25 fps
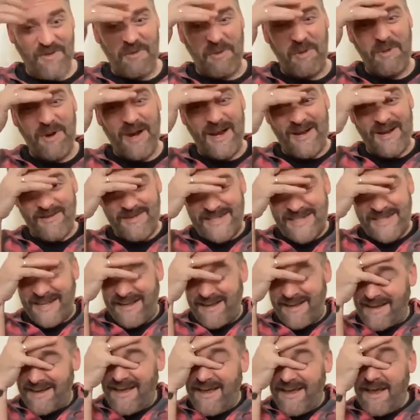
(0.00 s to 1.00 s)
through my mind, I was
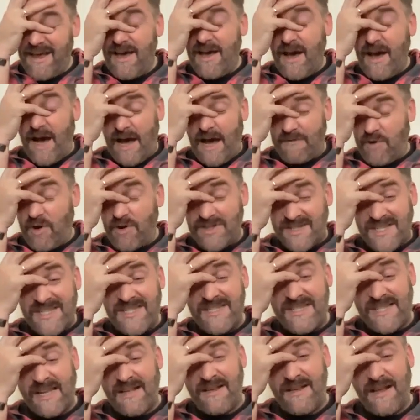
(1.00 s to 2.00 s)
like, I've got
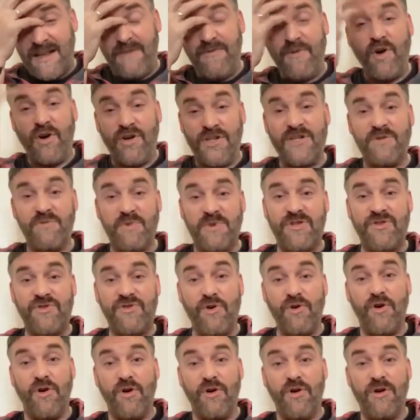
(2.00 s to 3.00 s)
to
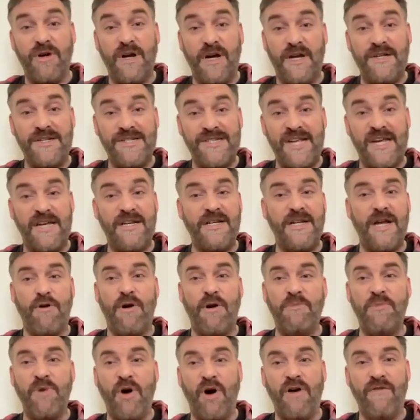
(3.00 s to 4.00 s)
withdraw and say,
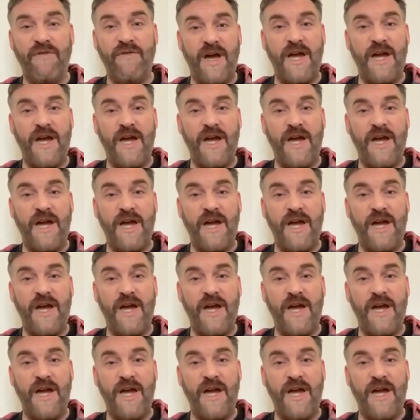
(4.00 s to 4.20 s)
no, I'm not